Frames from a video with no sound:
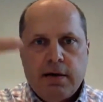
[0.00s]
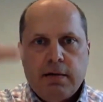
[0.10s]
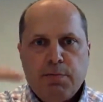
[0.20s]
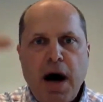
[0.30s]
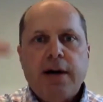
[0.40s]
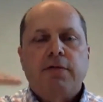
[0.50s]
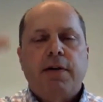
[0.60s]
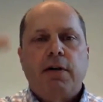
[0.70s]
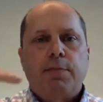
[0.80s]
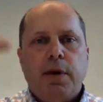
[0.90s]
minor
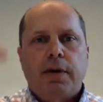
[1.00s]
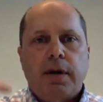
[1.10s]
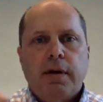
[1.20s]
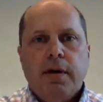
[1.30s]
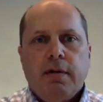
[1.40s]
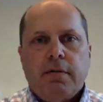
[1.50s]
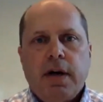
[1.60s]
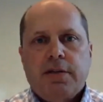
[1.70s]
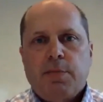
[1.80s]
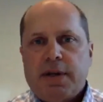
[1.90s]
variability,
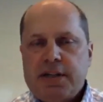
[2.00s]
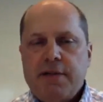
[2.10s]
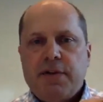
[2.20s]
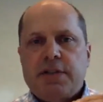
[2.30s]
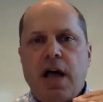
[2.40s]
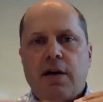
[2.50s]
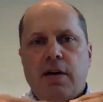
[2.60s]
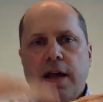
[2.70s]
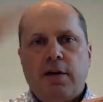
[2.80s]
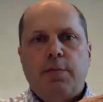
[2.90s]
right? So my safety stock will
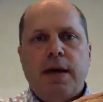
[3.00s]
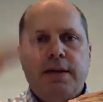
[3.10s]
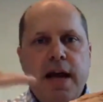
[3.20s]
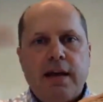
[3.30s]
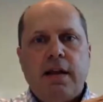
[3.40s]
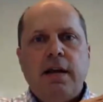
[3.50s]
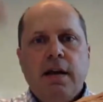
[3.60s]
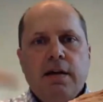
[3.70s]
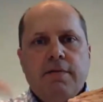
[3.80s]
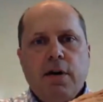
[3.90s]
handle my daily
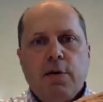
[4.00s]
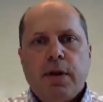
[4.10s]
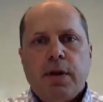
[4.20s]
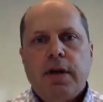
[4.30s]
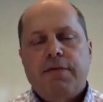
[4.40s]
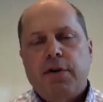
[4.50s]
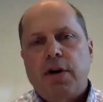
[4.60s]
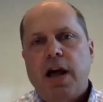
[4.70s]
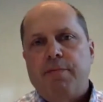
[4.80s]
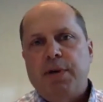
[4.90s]
variability. If you're
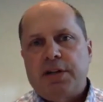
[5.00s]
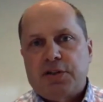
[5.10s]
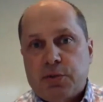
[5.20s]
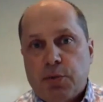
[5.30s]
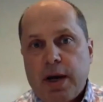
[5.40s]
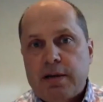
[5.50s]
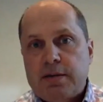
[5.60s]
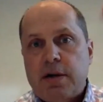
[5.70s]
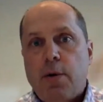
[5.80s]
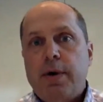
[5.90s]
going to have big
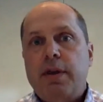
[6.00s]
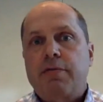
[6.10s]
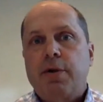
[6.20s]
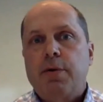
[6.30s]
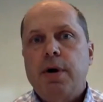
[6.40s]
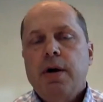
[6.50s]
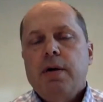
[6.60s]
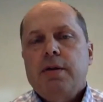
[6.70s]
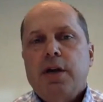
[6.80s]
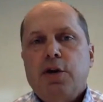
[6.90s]
swings going through,
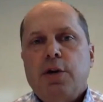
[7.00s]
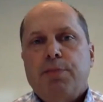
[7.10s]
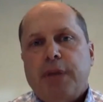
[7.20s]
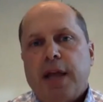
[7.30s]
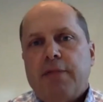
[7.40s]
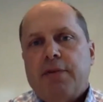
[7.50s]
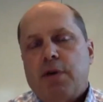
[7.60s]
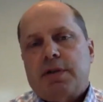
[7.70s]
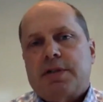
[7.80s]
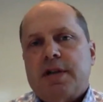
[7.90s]
then you can plan for
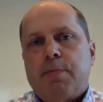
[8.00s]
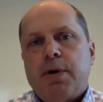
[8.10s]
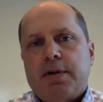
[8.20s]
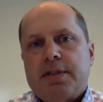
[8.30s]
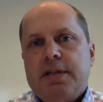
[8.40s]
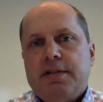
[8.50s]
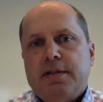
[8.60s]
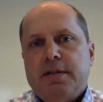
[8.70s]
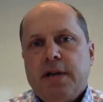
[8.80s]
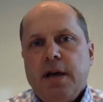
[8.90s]
those as separate
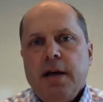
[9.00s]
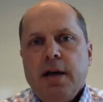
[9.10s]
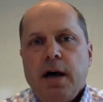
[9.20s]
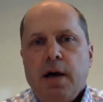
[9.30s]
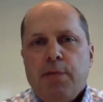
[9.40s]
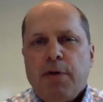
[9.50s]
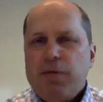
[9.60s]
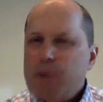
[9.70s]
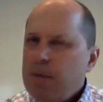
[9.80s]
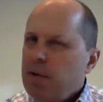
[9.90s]
seasons. But
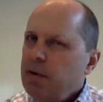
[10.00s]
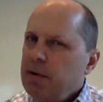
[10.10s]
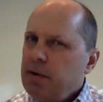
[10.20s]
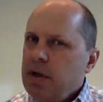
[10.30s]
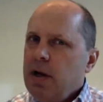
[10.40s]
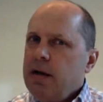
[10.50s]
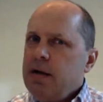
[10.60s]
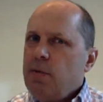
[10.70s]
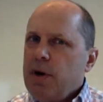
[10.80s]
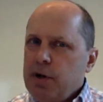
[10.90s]
remember,
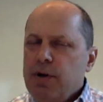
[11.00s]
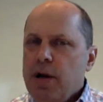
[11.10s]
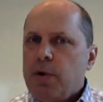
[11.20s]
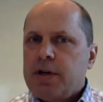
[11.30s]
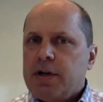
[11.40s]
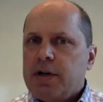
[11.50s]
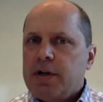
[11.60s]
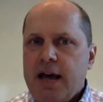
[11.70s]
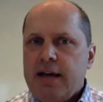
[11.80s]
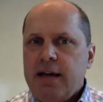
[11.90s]
when you do network
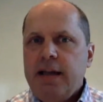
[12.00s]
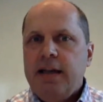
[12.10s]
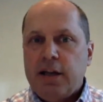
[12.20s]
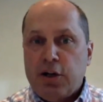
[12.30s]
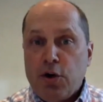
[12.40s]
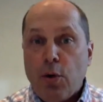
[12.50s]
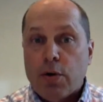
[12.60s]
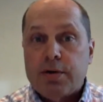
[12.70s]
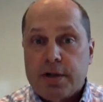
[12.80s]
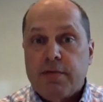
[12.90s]
design, it
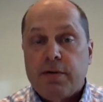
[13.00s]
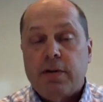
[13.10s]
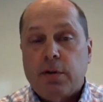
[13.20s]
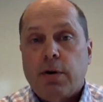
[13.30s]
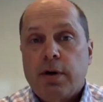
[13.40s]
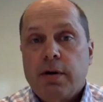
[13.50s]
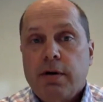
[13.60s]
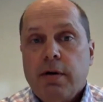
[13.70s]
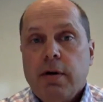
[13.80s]
ignores inventory